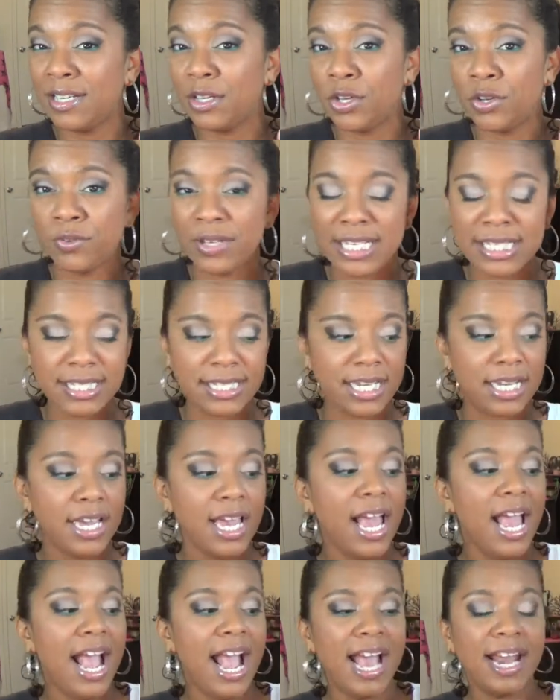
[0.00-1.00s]
and greasy,
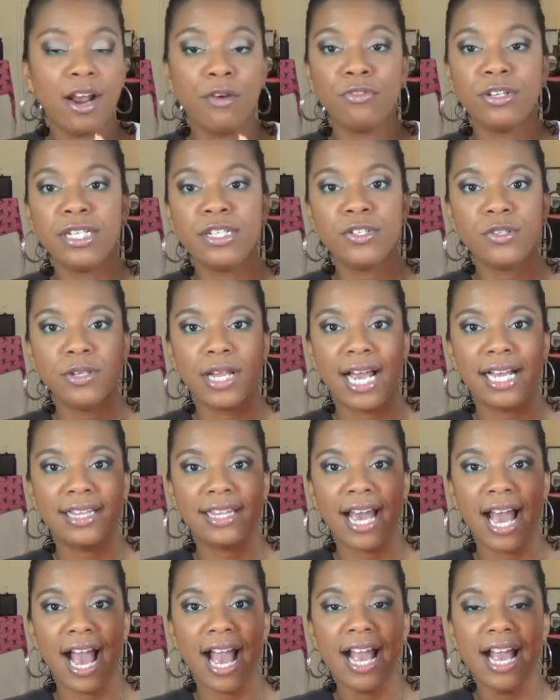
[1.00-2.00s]
and I really do like
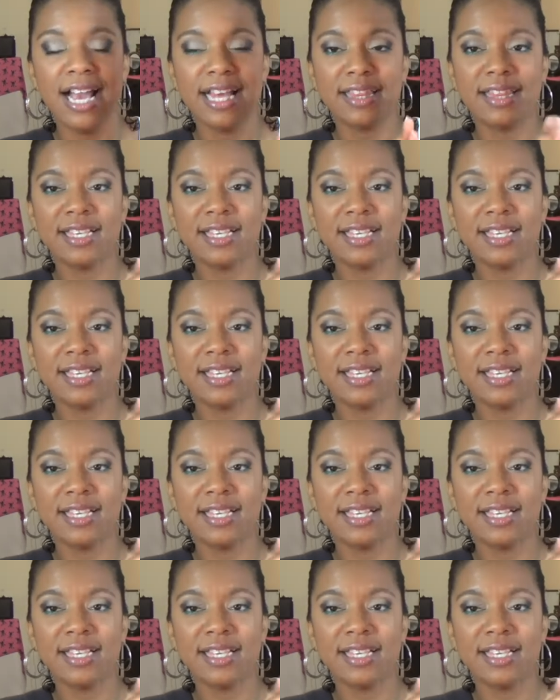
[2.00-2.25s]
that.